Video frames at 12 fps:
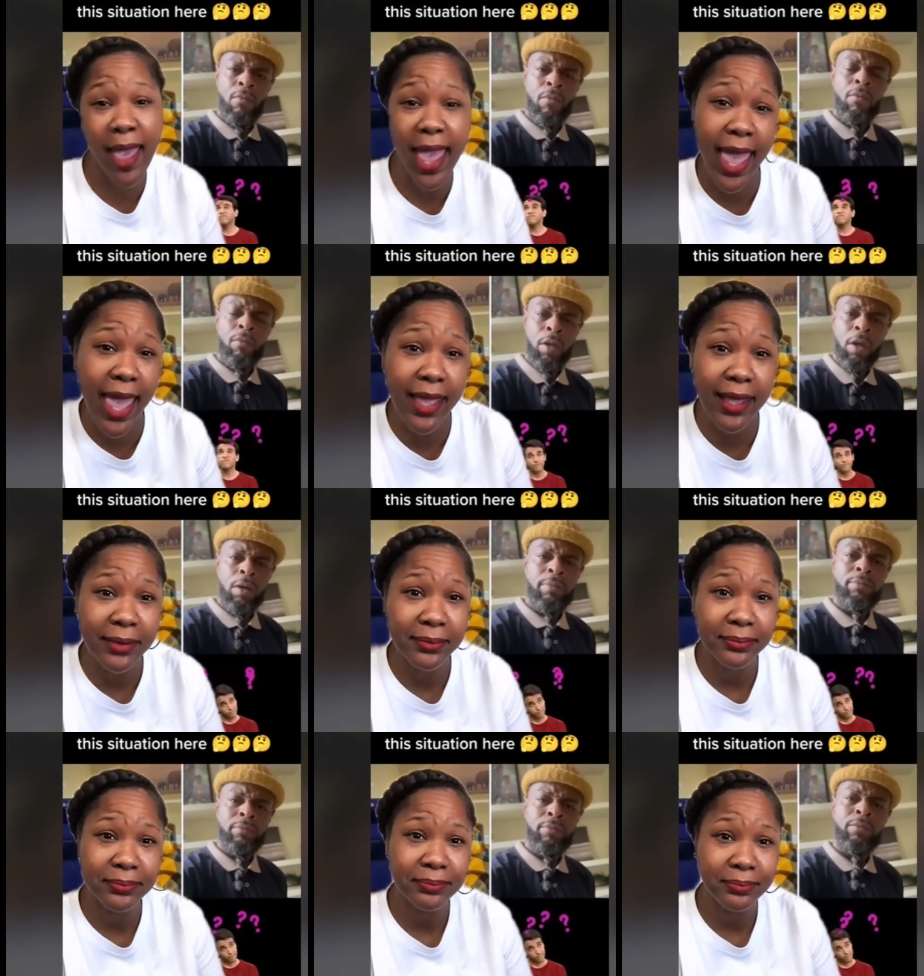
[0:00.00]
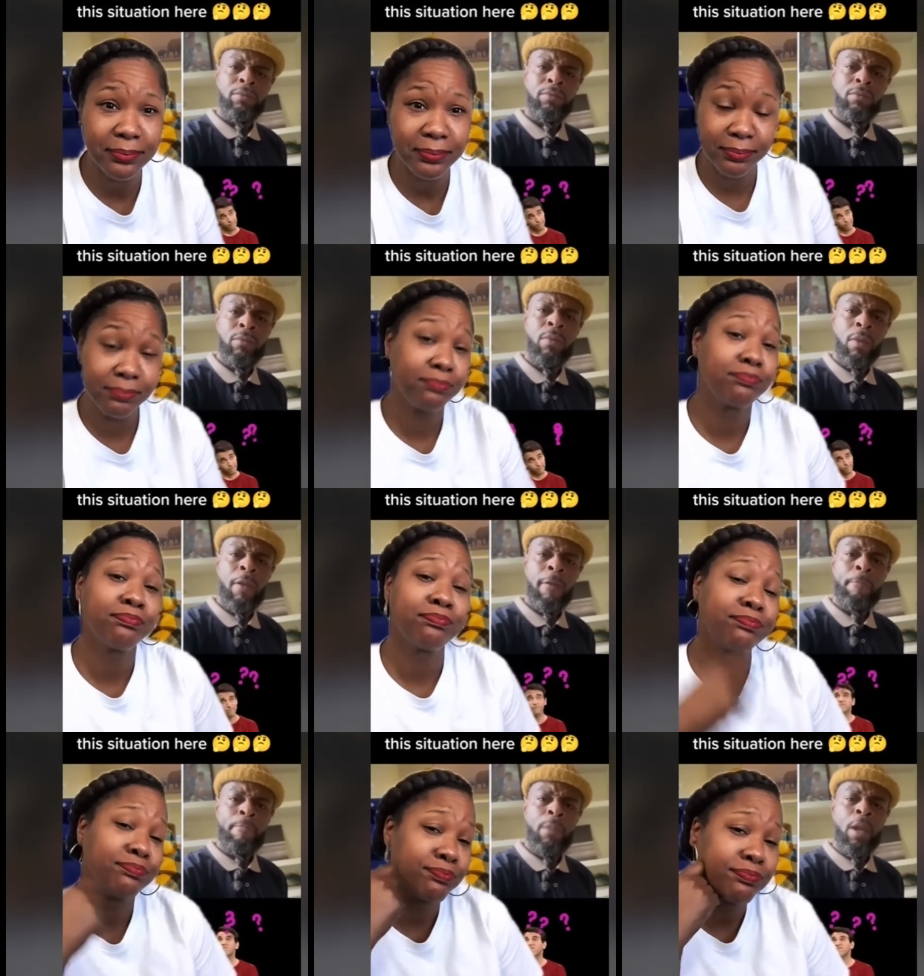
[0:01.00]
Speaker 1: Yep.
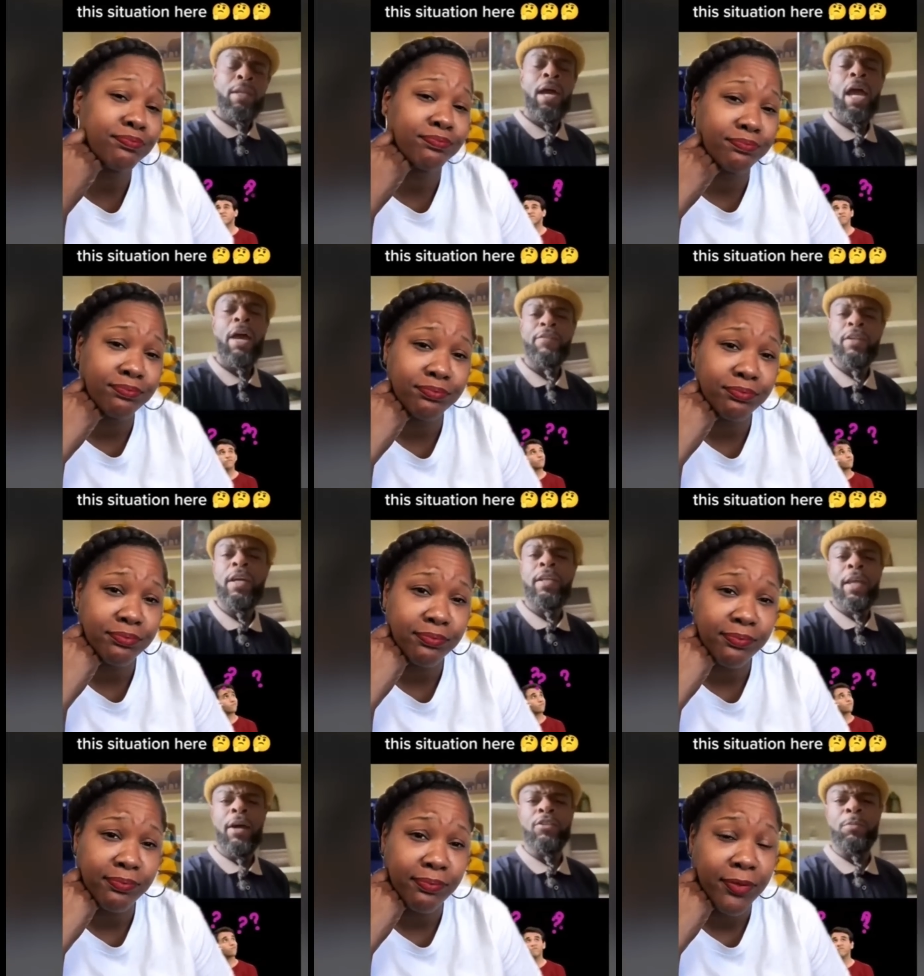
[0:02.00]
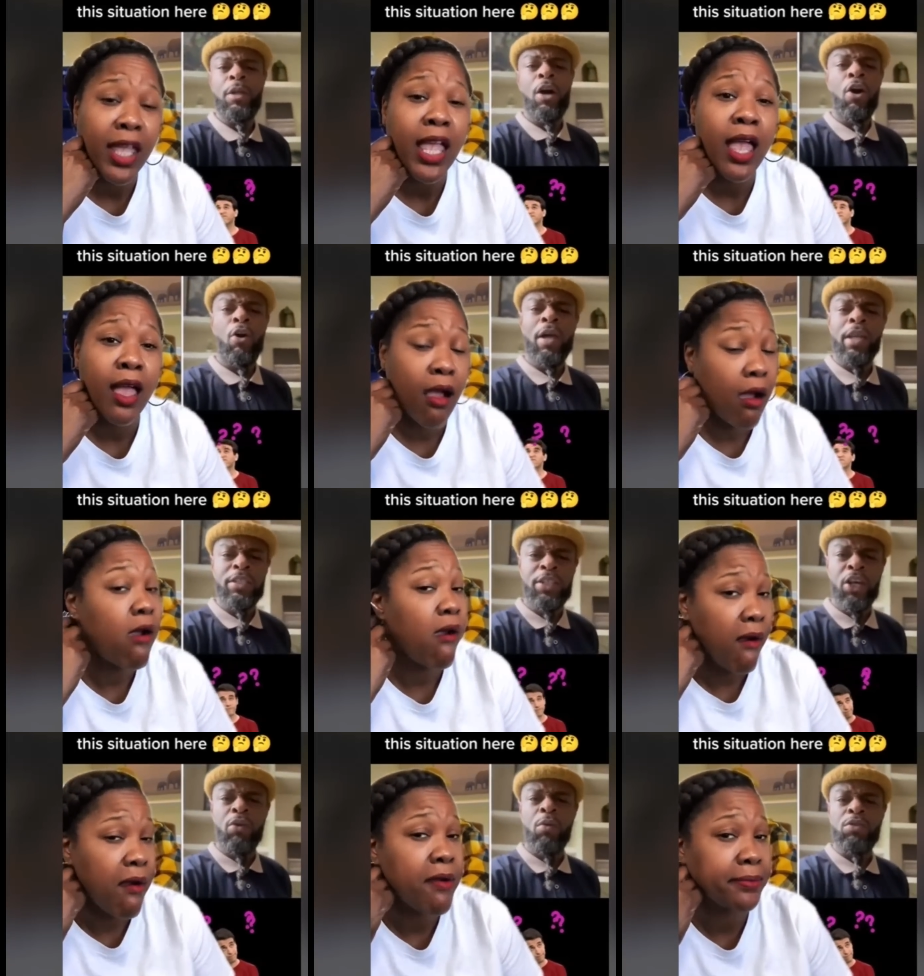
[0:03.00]
Now, after the announcement, a whole lot of
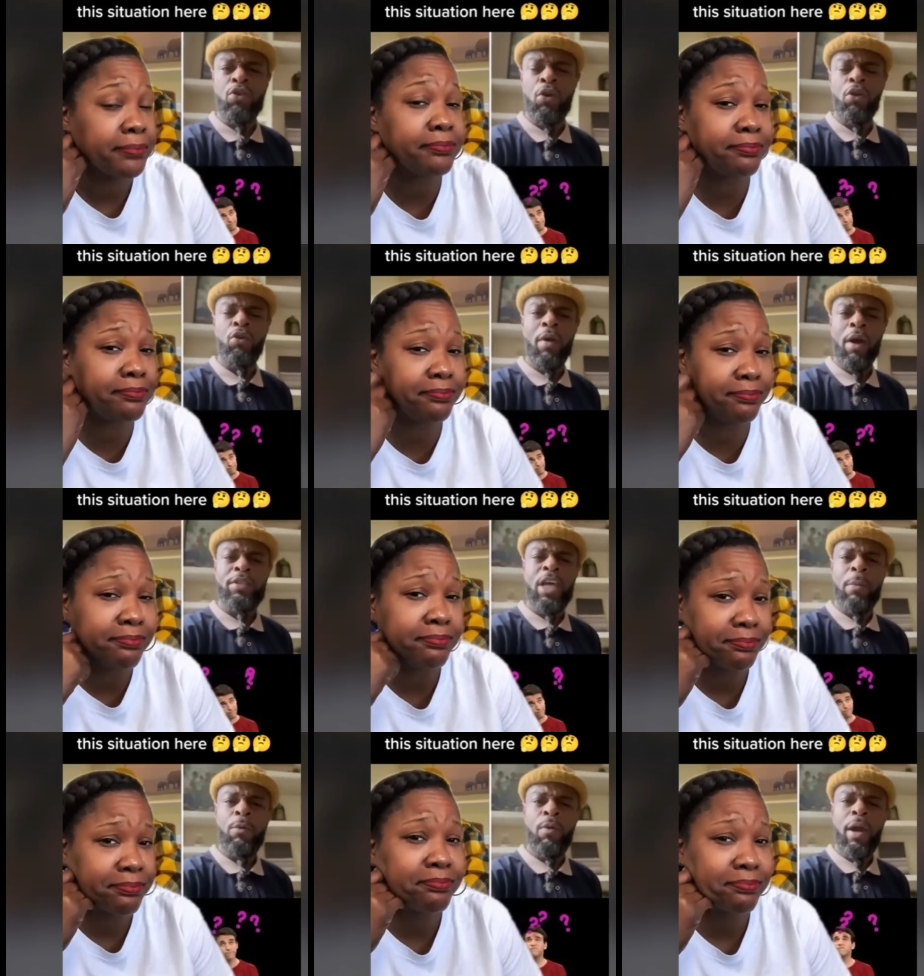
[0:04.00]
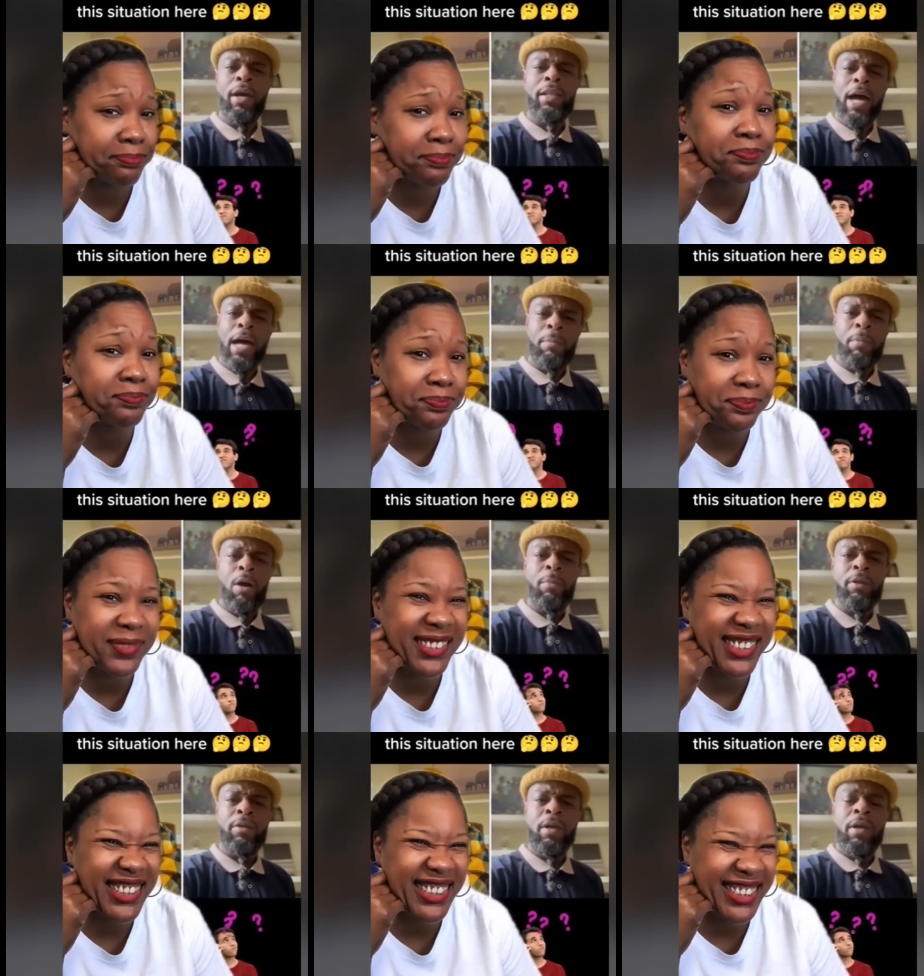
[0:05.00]
snickering was going on around the table, right? A lot of
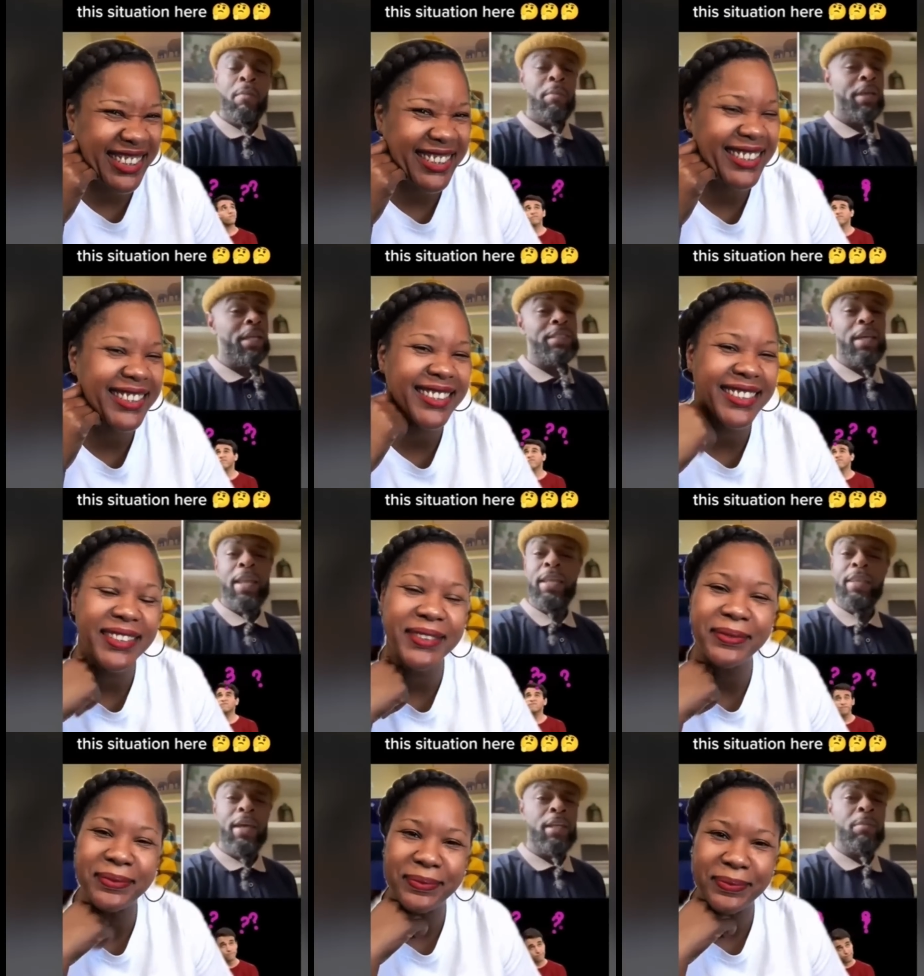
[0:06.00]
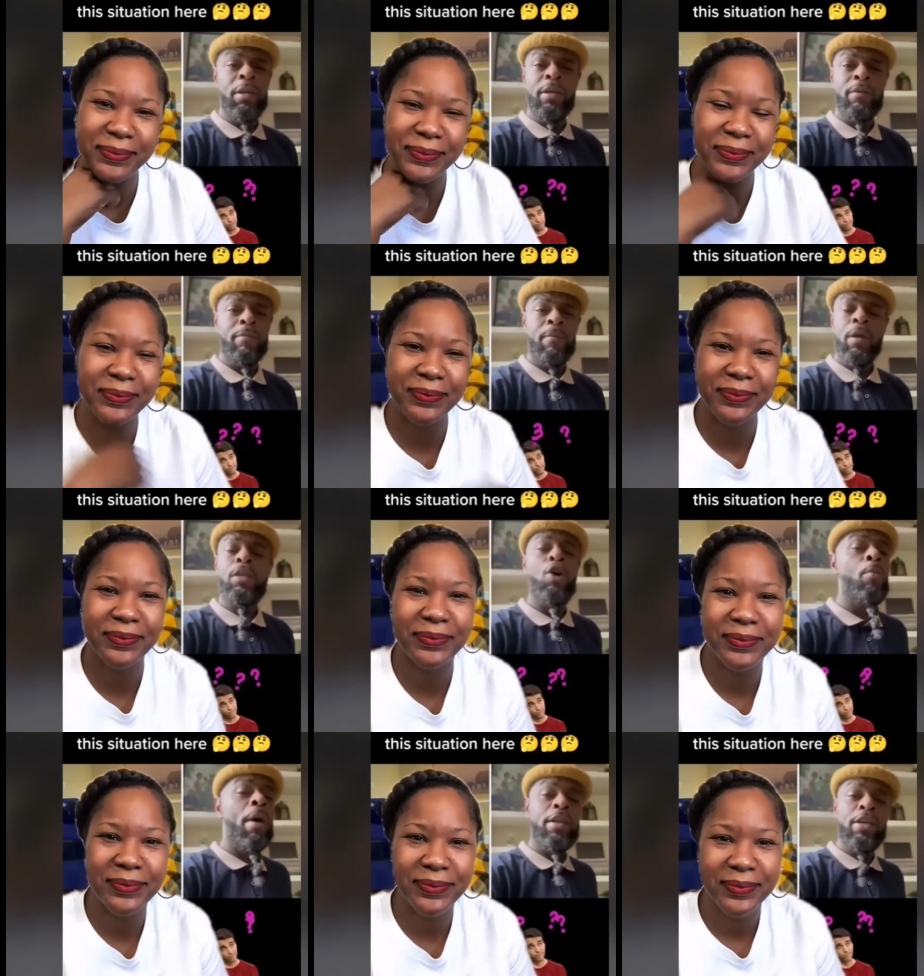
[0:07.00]
mumbling, but they didn't say anything to me.
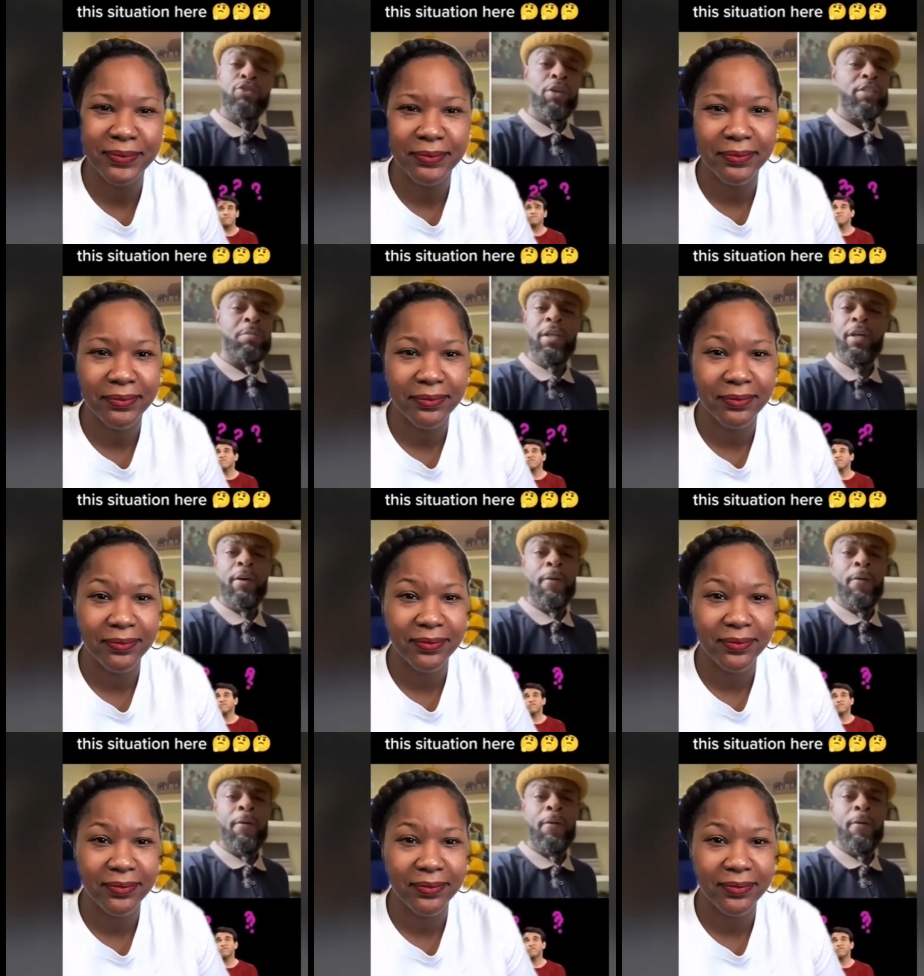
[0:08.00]
Nobody addressed me now.